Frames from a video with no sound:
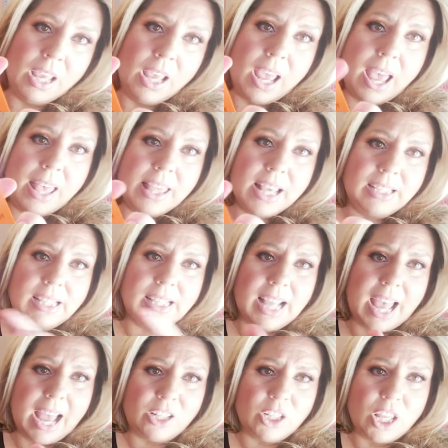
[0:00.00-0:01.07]
And this is
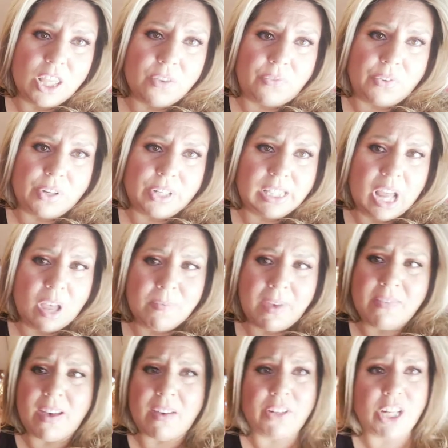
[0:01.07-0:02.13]
actually the first time
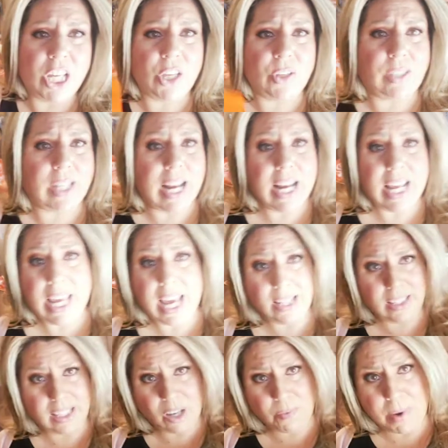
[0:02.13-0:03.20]
I've ever used any
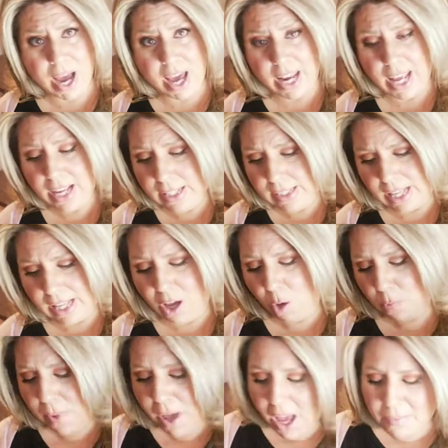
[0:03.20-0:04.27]
Yensa products. I
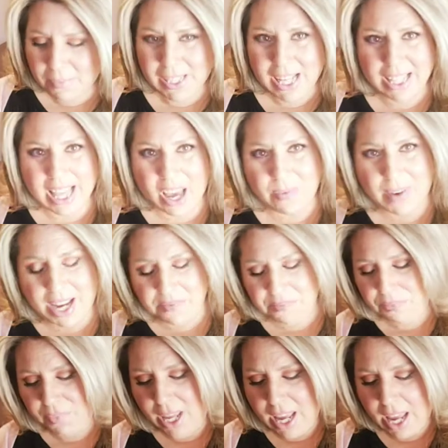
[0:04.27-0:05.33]
hope I'm saying that right.
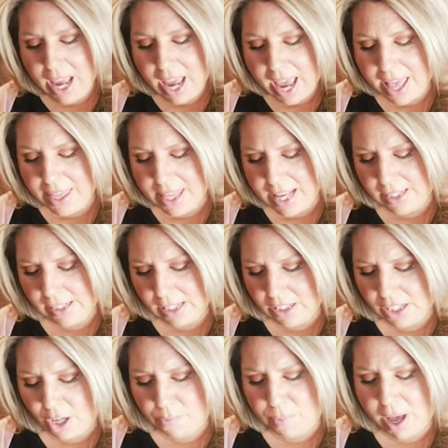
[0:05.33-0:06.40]
And this is
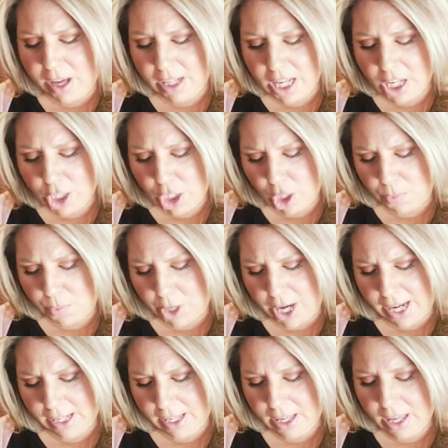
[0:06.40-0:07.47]
their Pumpkin
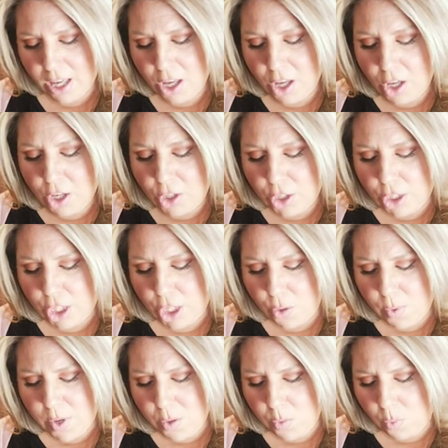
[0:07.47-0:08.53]
Turmeric
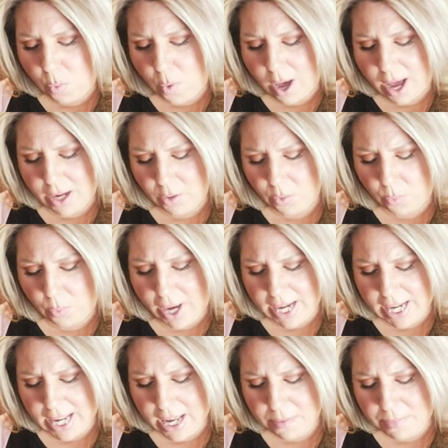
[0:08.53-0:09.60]
2-in-1
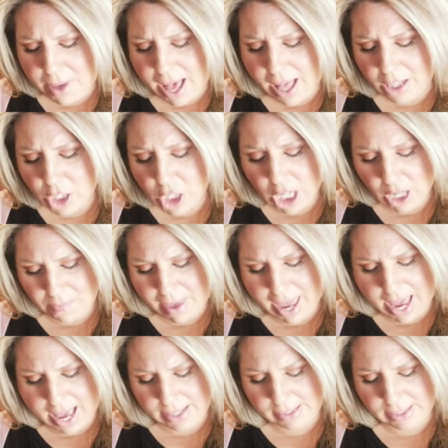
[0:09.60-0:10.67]
Radiant Polishing
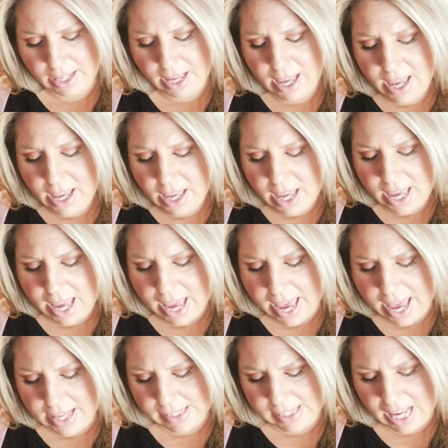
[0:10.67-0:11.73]
Mask. It
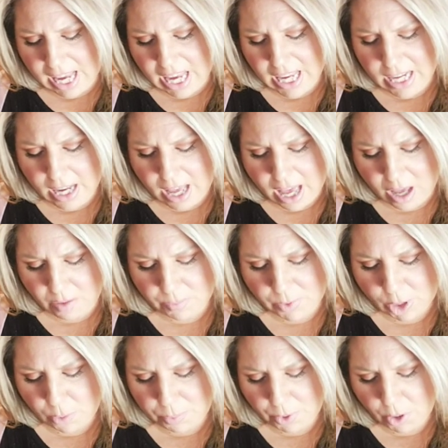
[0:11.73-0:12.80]
has eight um,
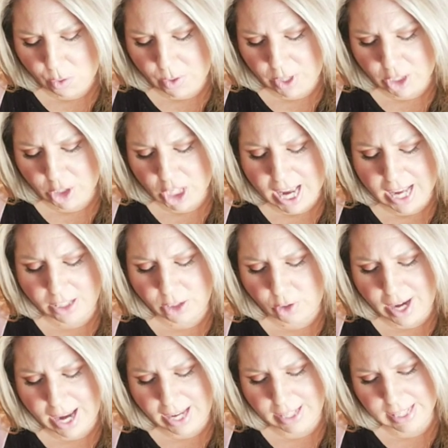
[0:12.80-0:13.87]
super orange
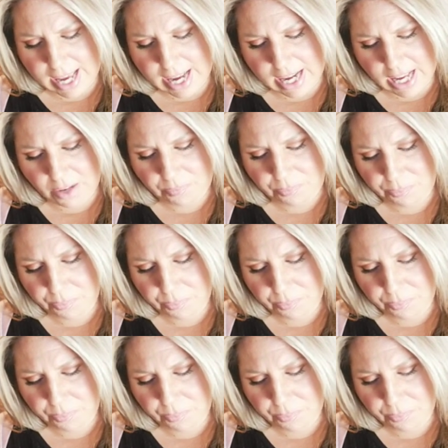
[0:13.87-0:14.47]
extracts in it.